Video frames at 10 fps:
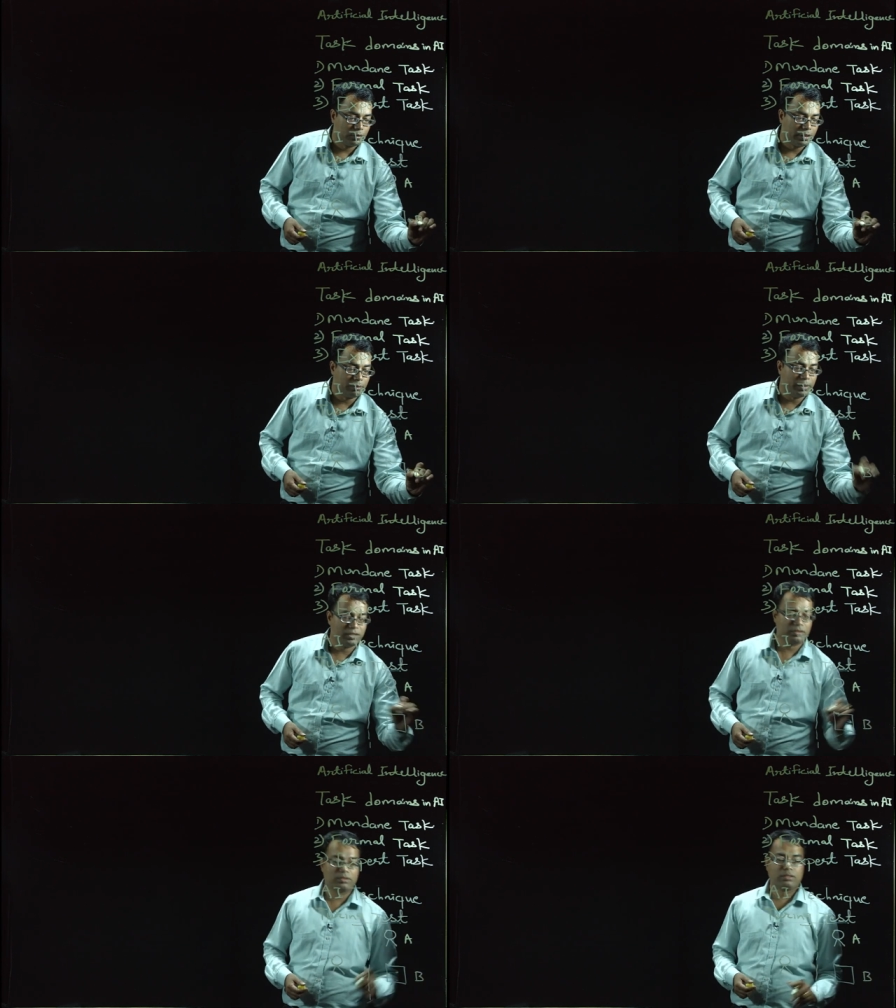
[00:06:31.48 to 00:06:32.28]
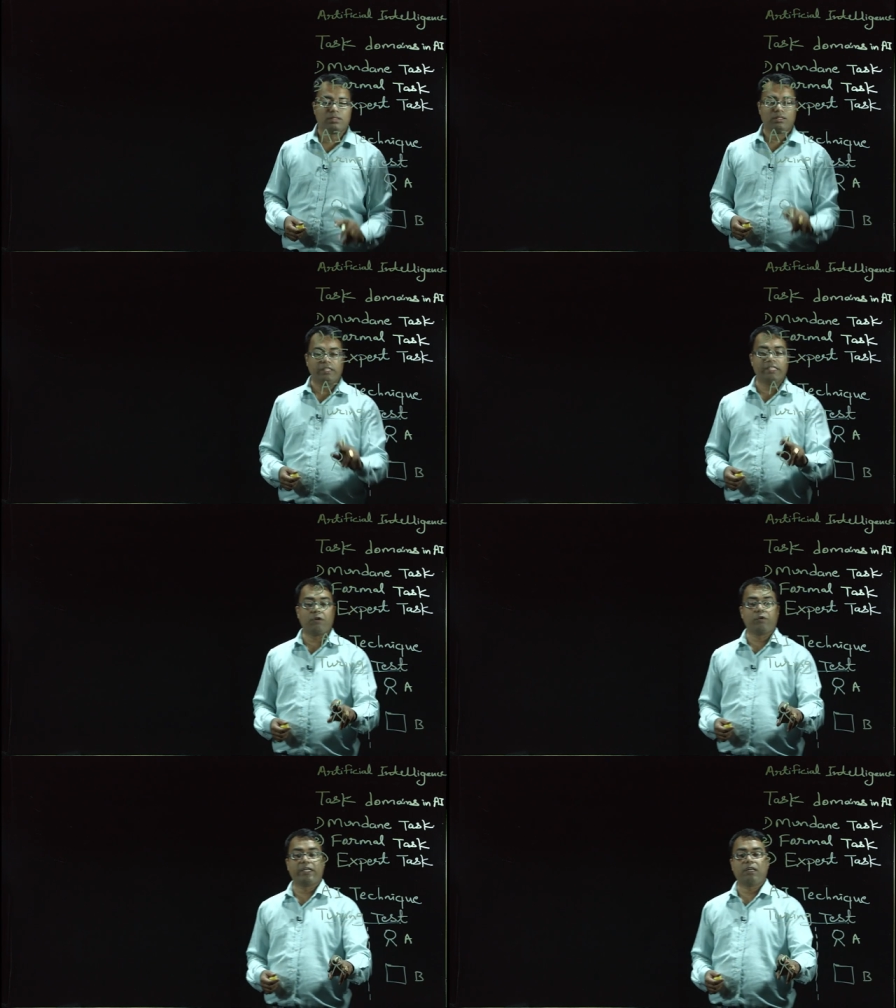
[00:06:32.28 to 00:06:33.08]
It means
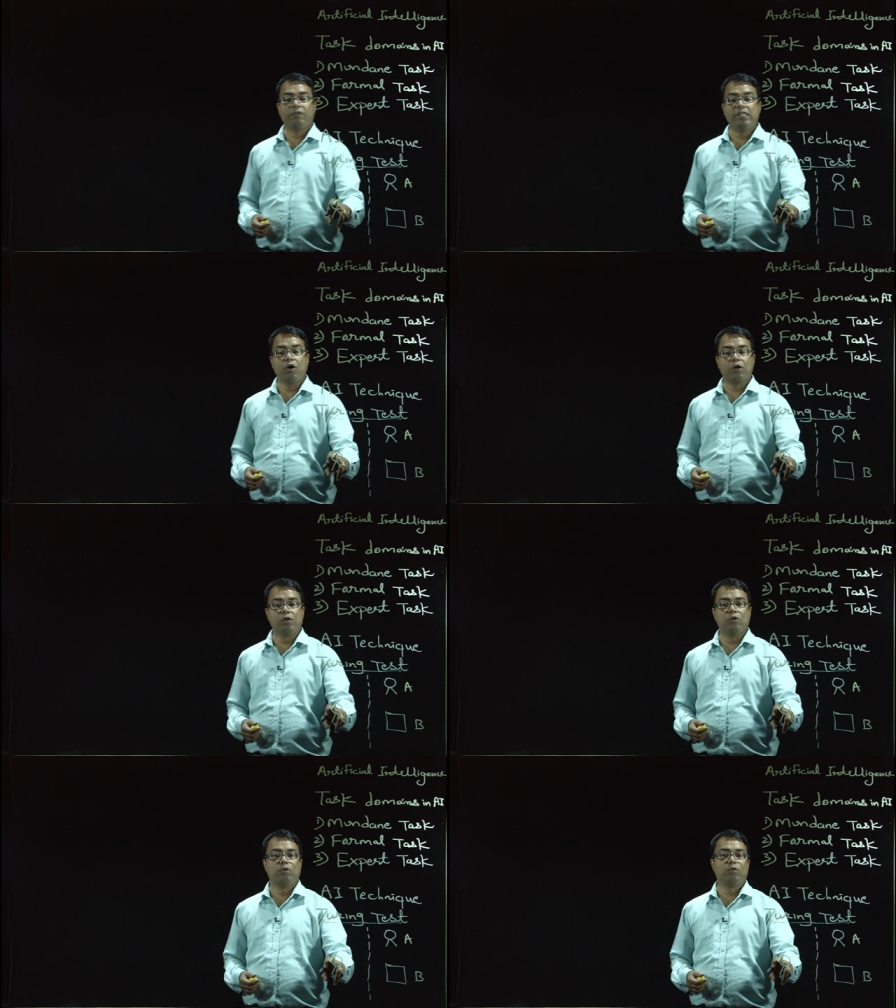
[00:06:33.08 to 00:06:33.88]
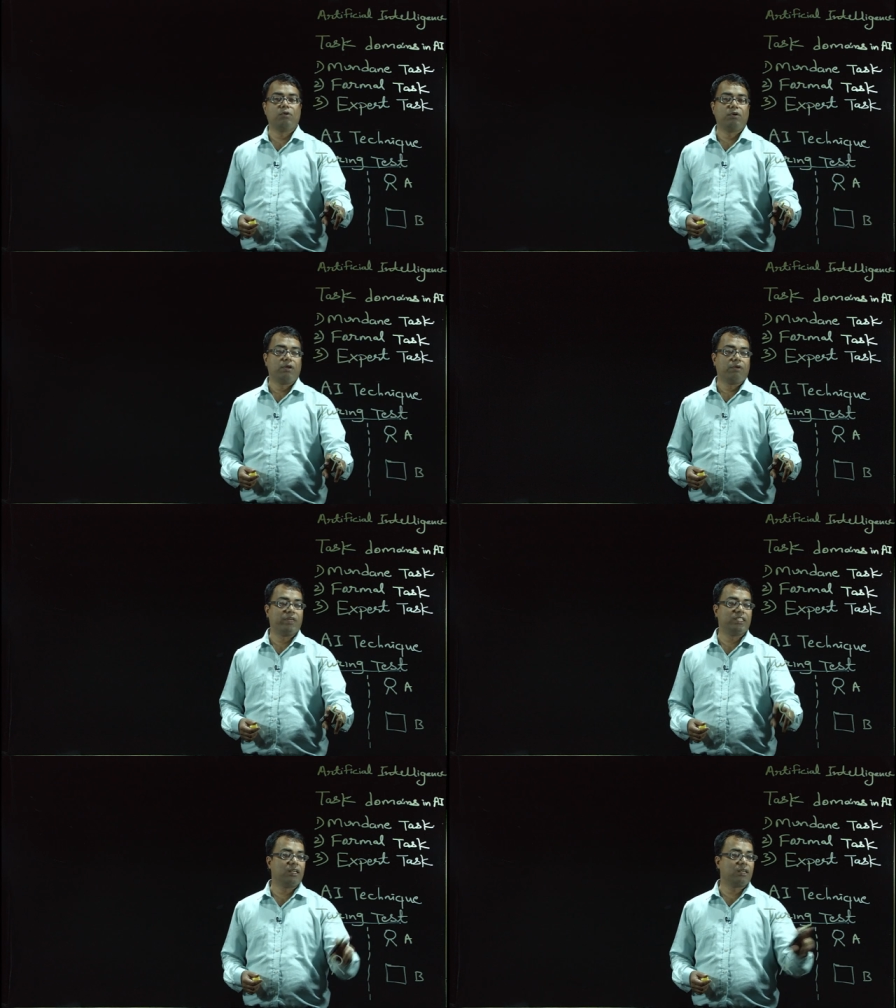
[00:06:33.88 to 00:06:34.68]
interrogator will not know
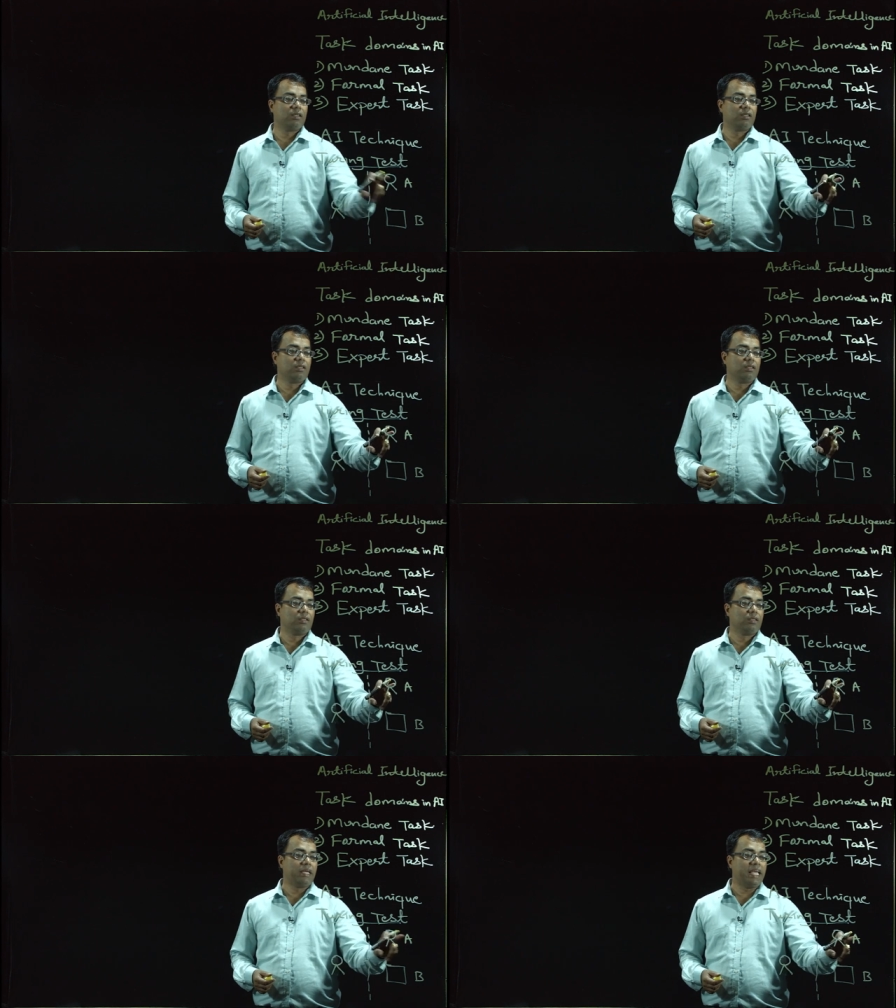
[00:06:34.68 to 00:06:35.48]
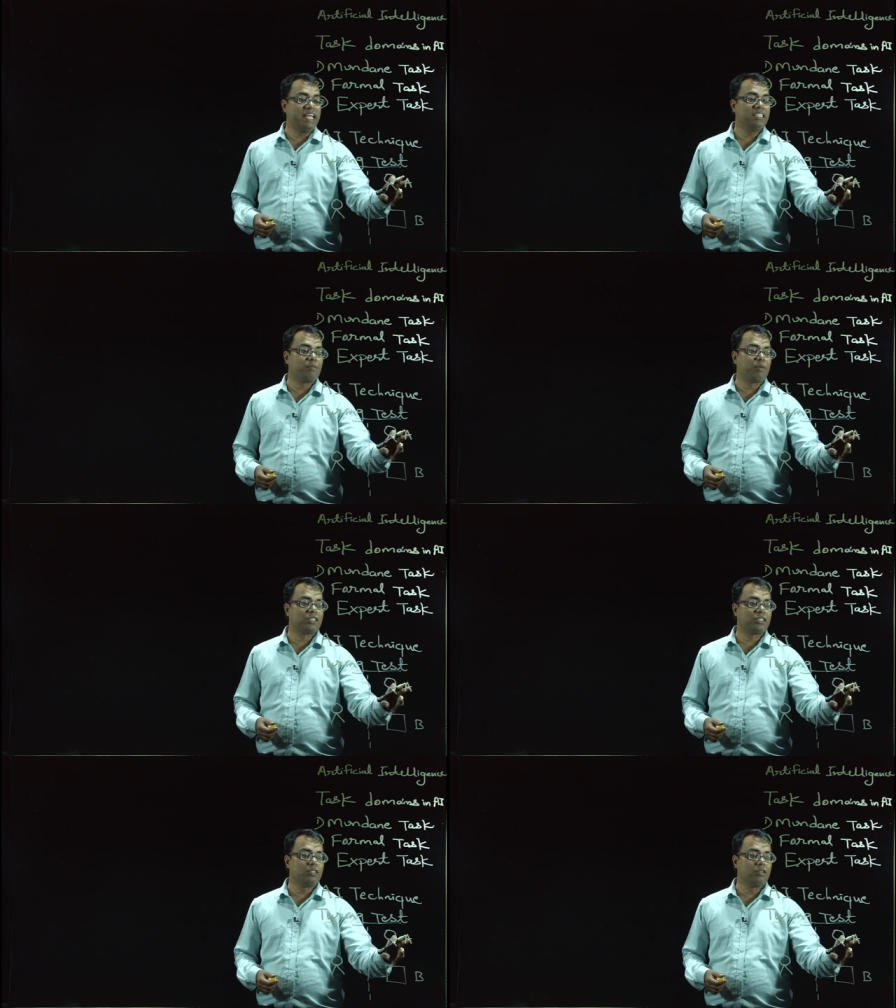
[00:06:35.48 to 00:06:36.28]
whether A is a
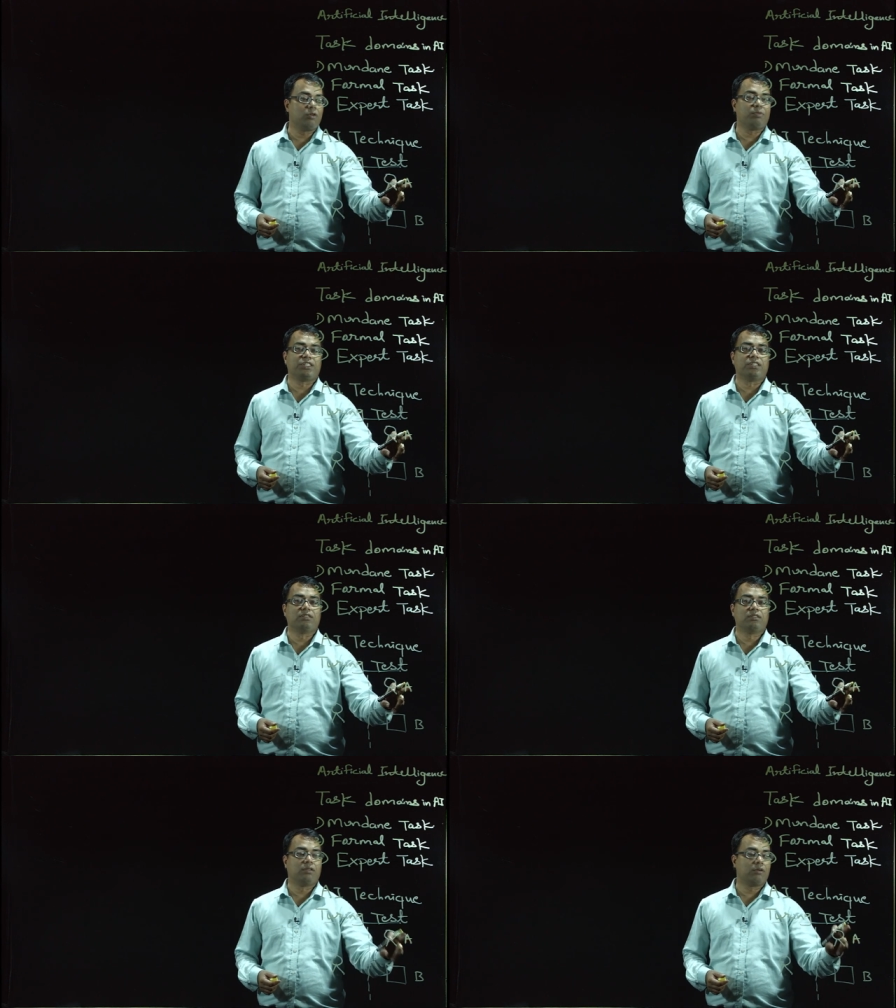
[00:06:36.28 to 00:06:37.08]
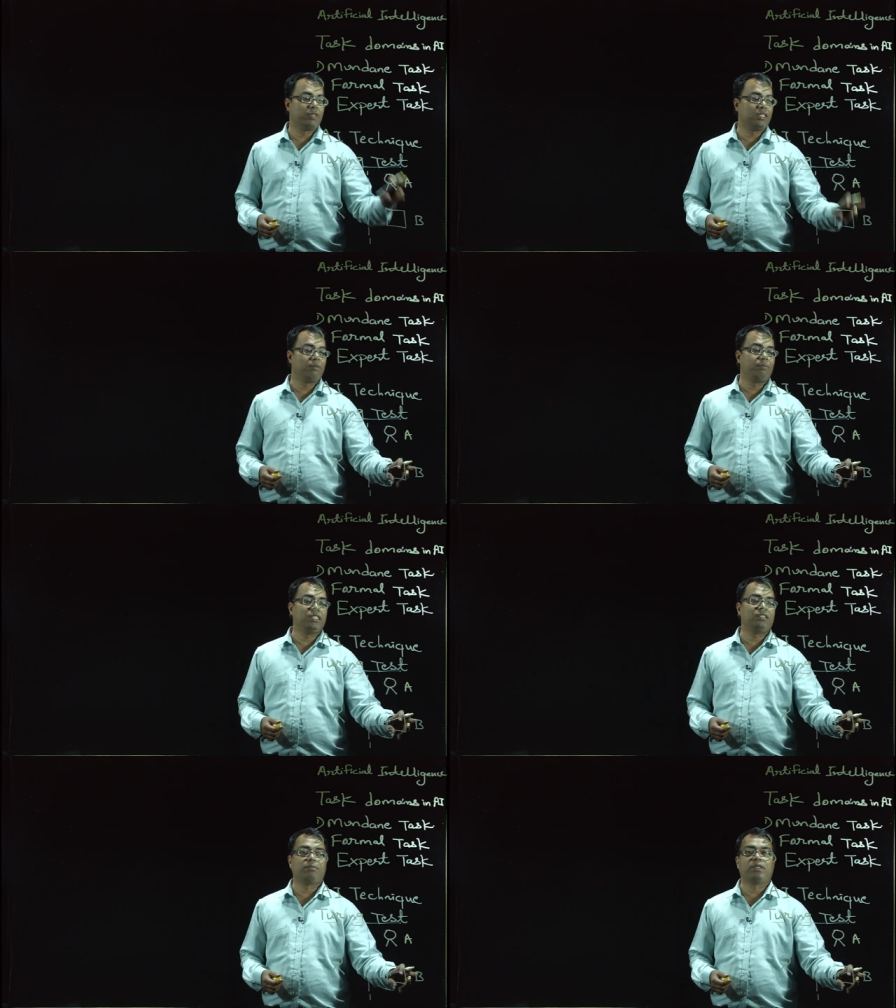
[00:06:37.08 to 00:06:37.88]
person or machine or whether
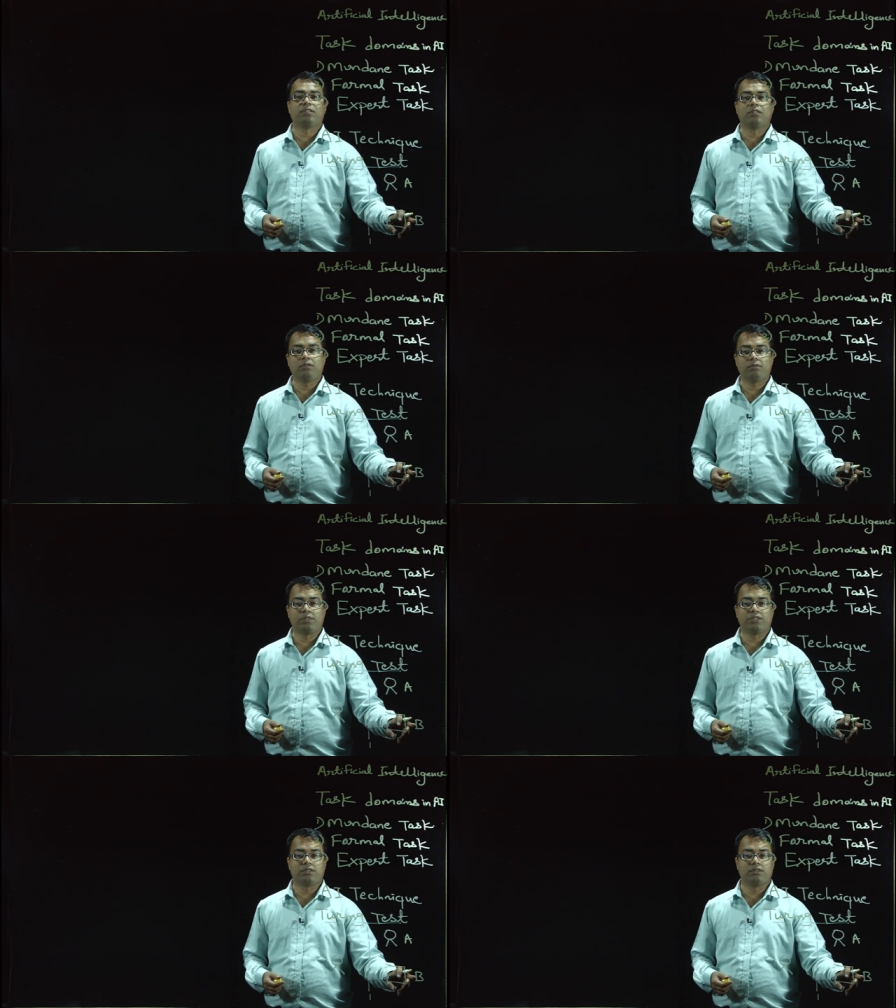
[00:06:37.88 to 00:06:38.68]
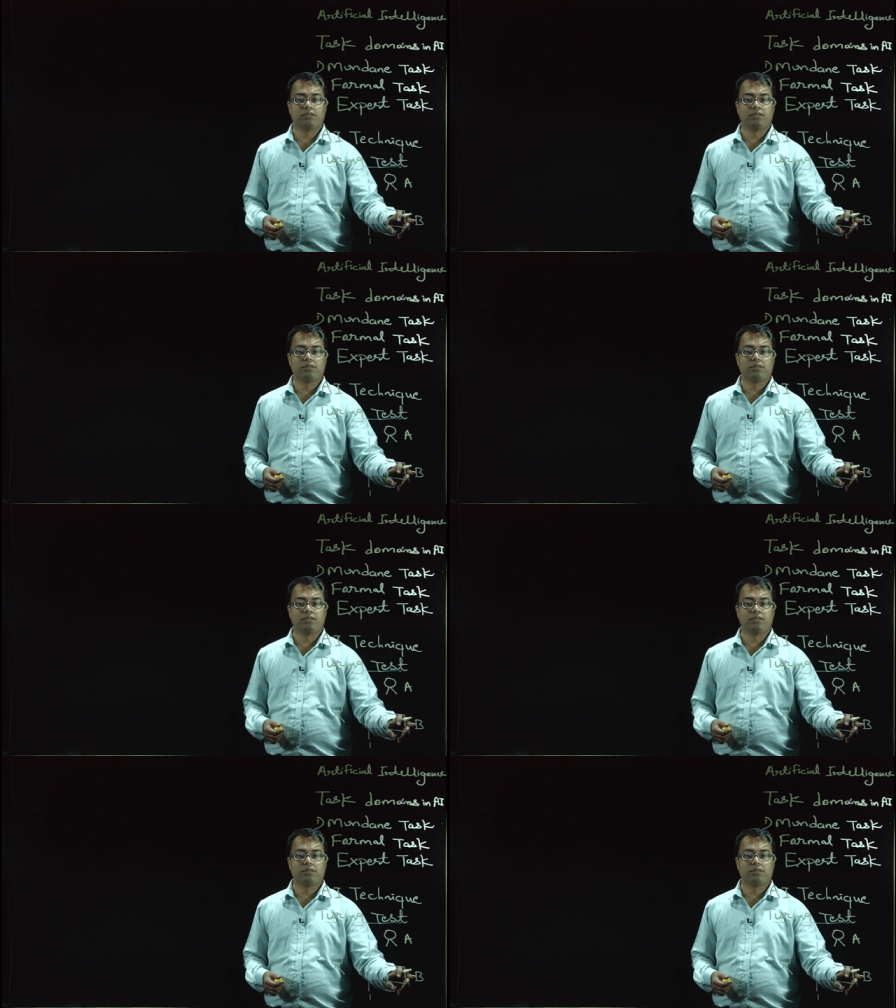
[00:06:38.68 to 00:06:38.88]
B is a person or machine.